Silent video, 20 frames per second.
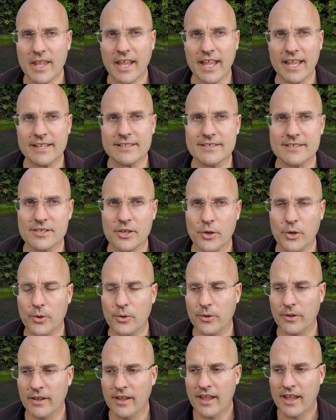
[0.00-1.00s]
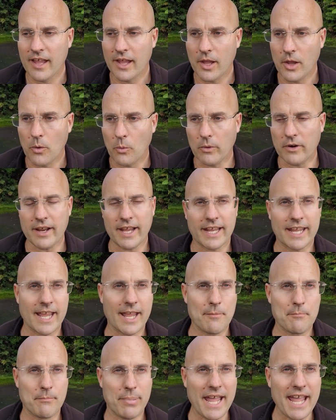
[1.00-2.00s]
And so when I
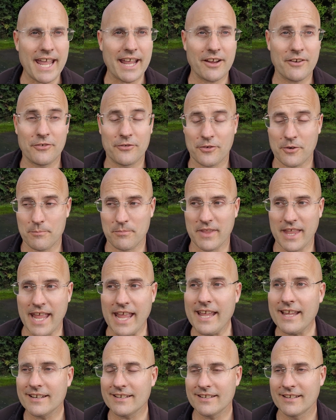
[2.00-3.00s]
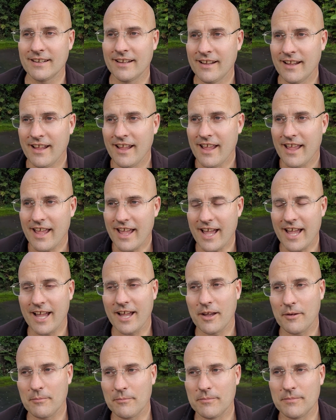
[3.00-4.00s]
came back from that,
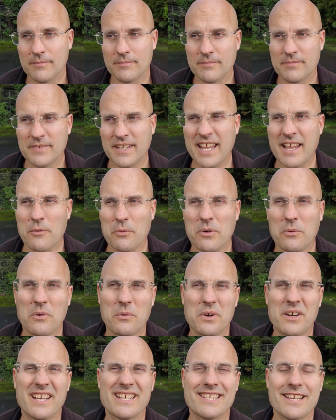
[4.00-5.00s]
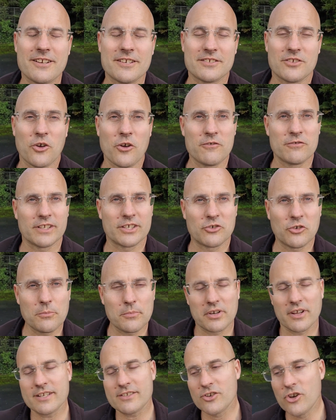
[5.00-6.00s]
would I say I was overly
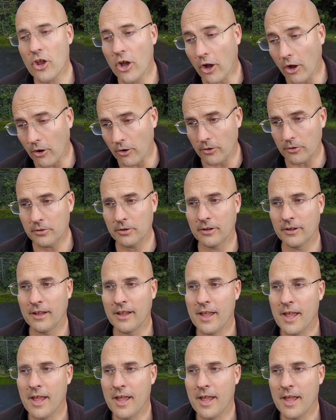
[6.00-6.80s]
traumatized? No.